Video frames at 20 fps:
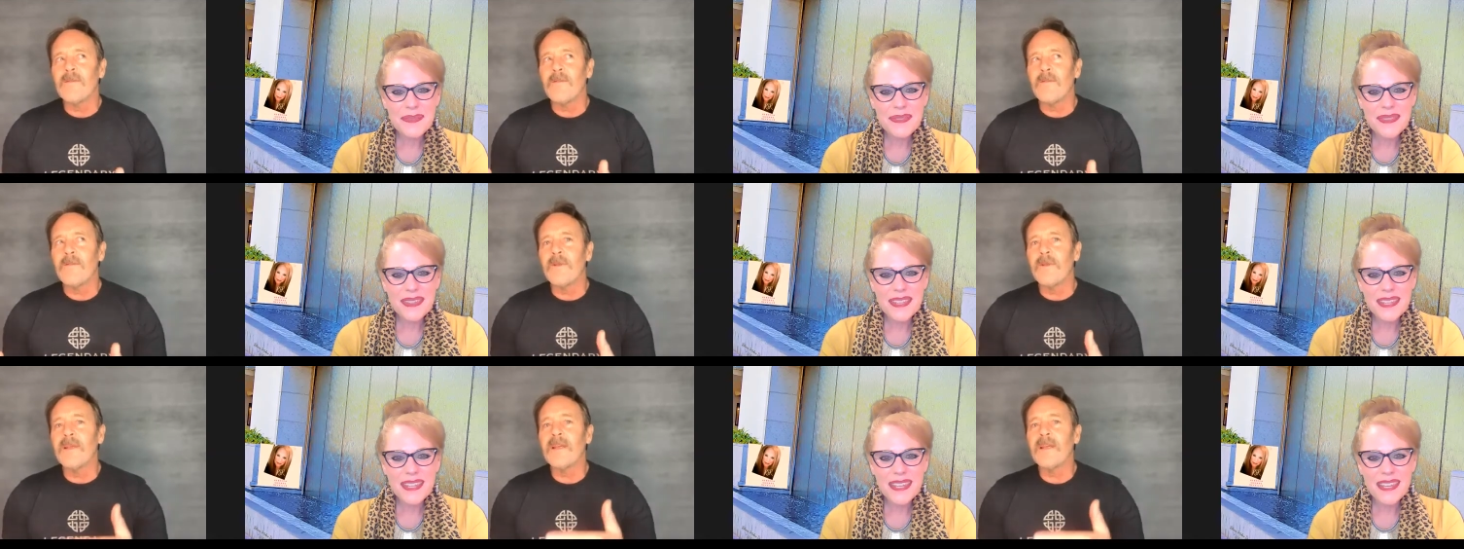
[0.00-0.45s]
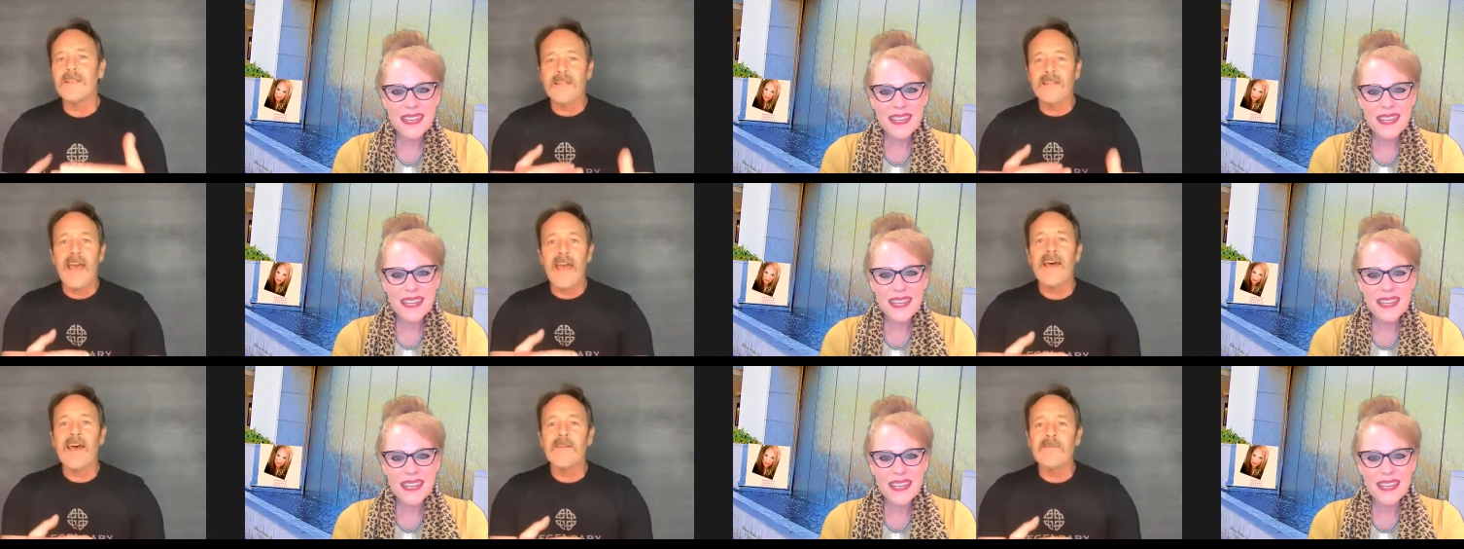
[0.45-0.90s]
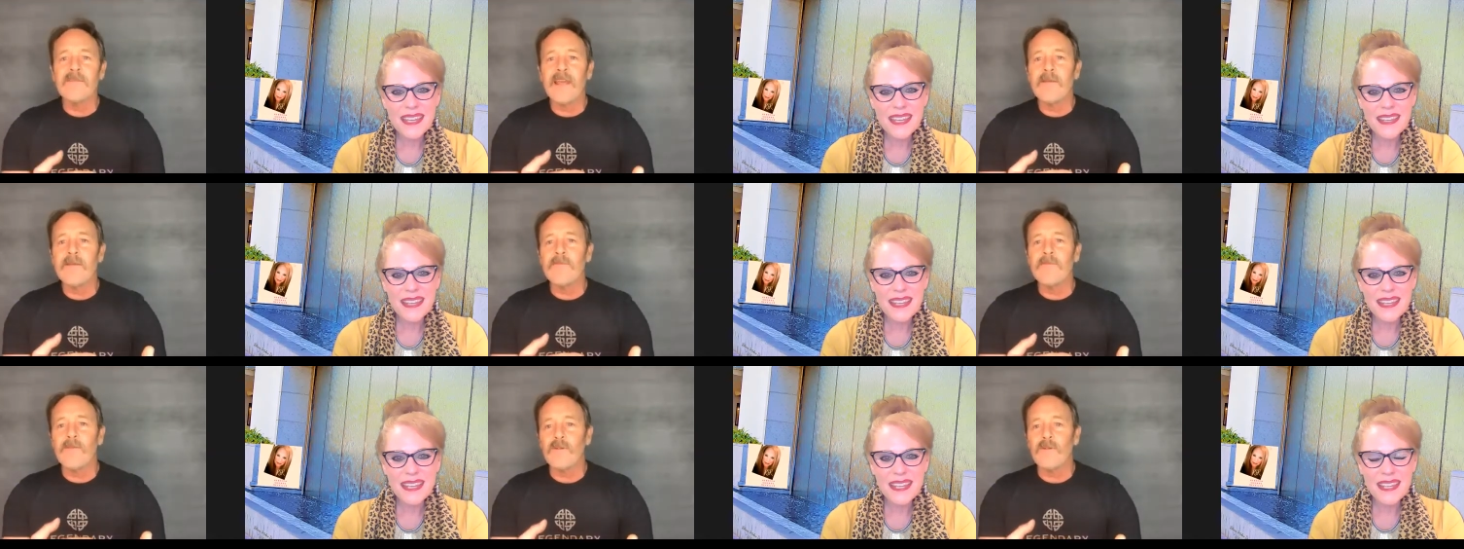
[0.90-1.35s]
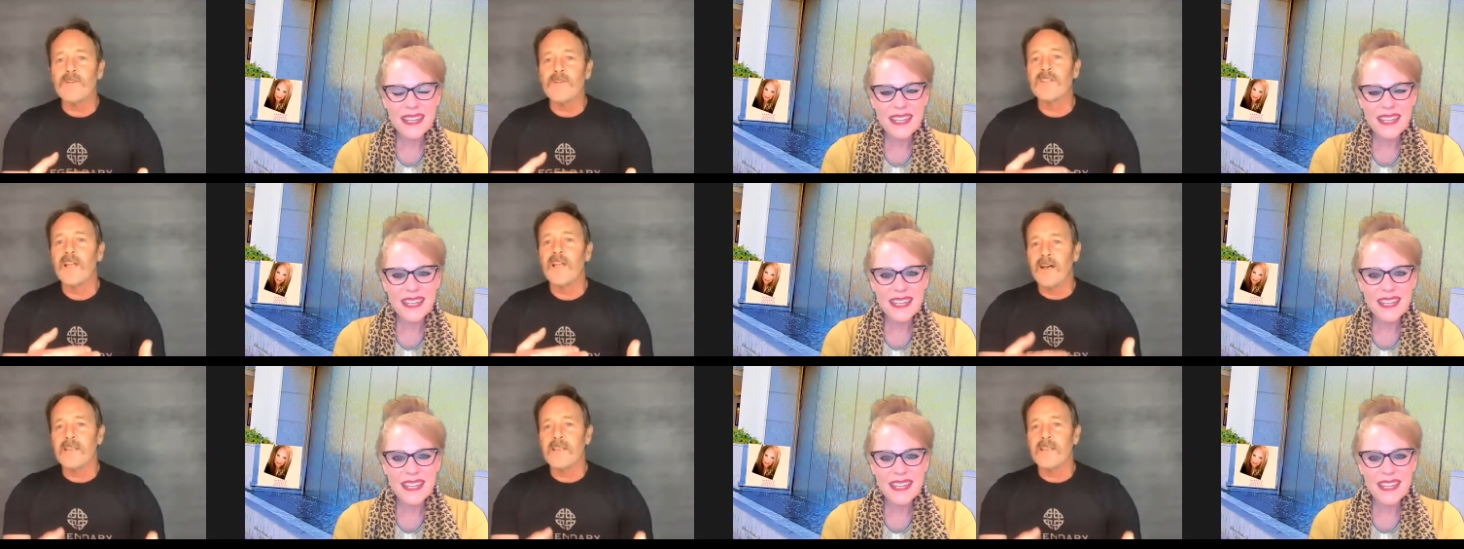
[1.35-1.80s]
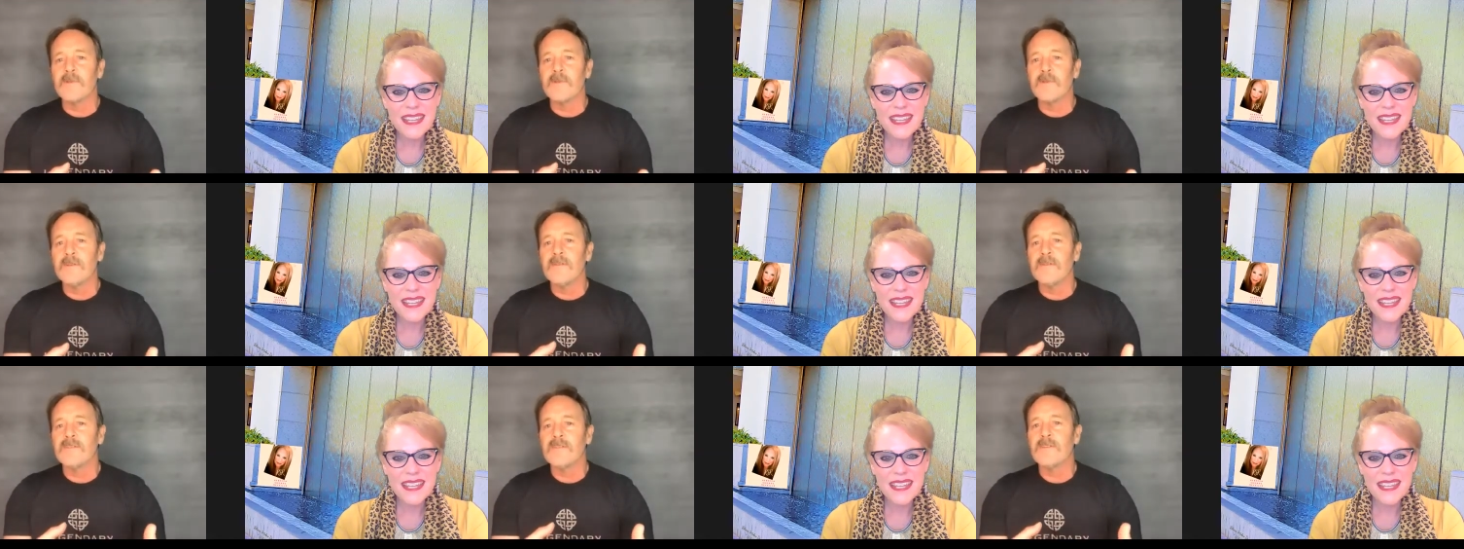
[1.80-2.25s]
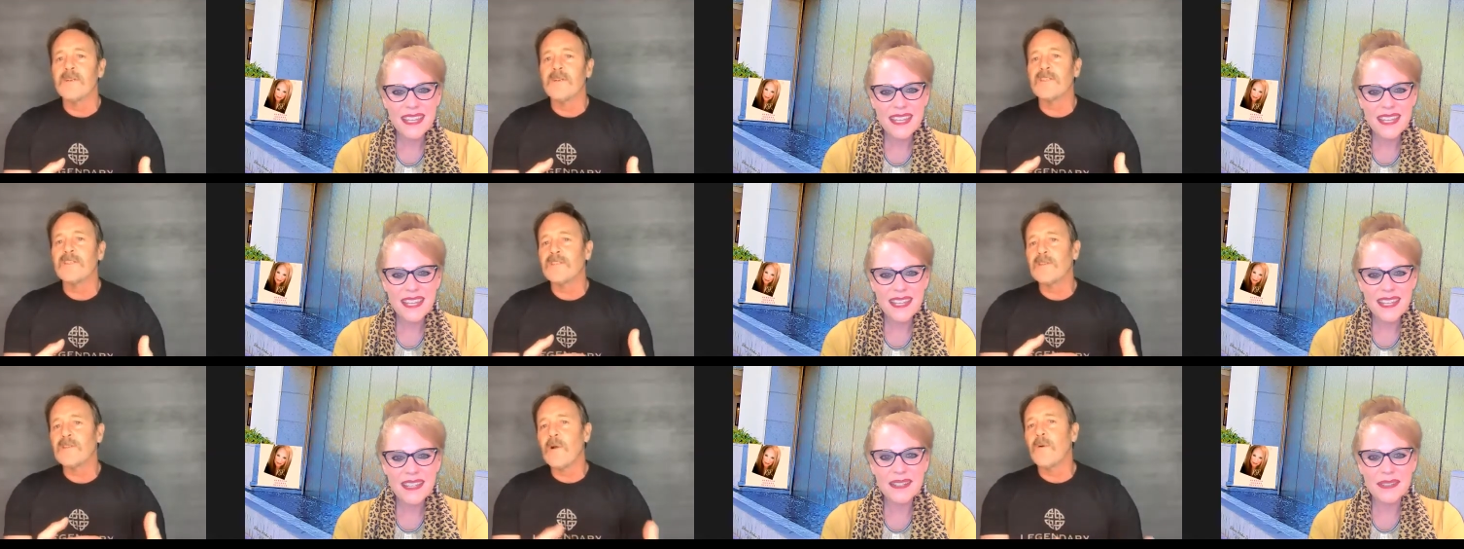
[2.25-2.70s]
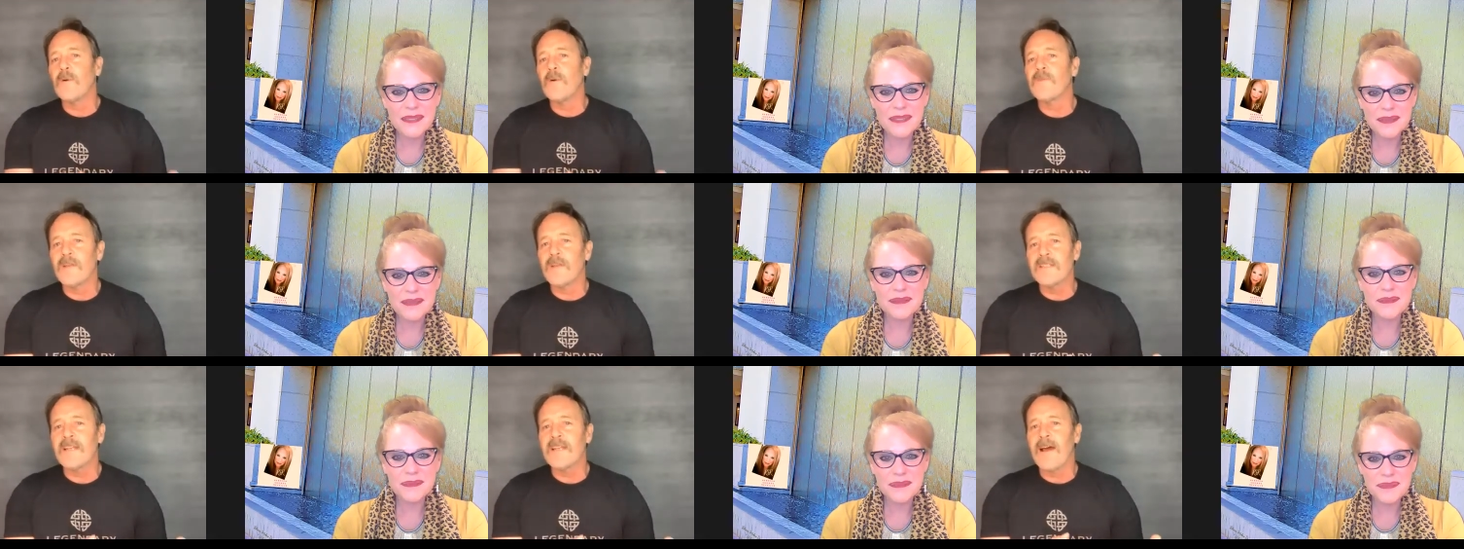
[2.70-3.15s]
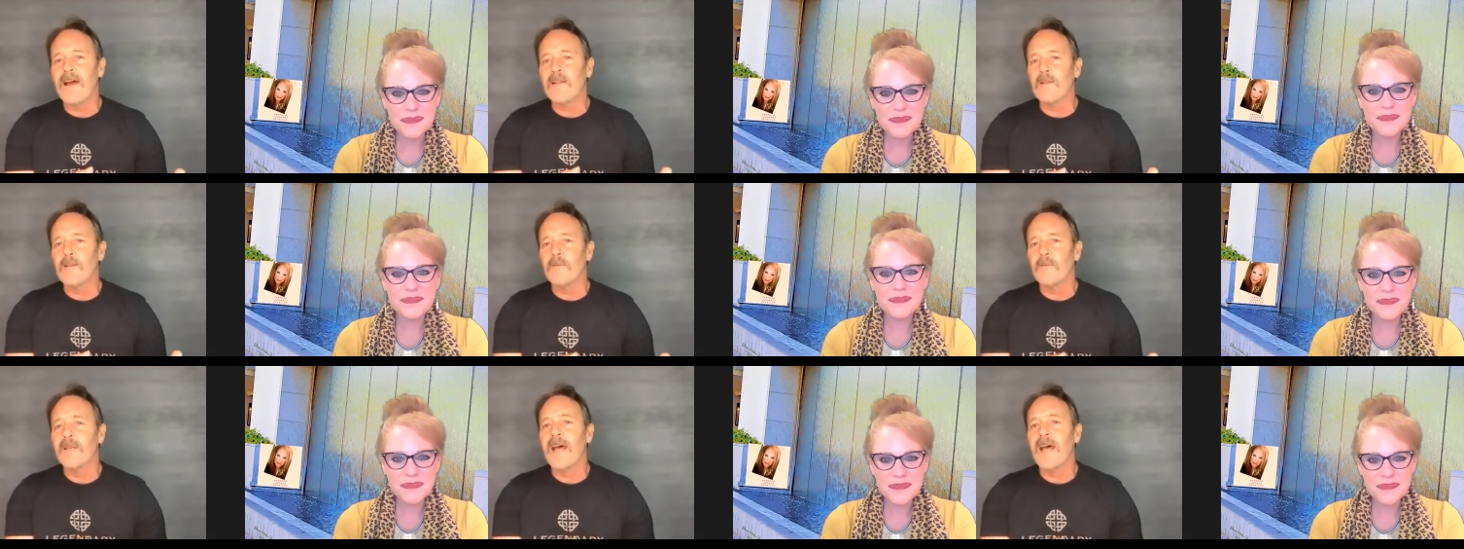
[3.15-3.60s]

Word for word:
Speaker 1: being a dad came first and a husband, so it slowed things down a little bit.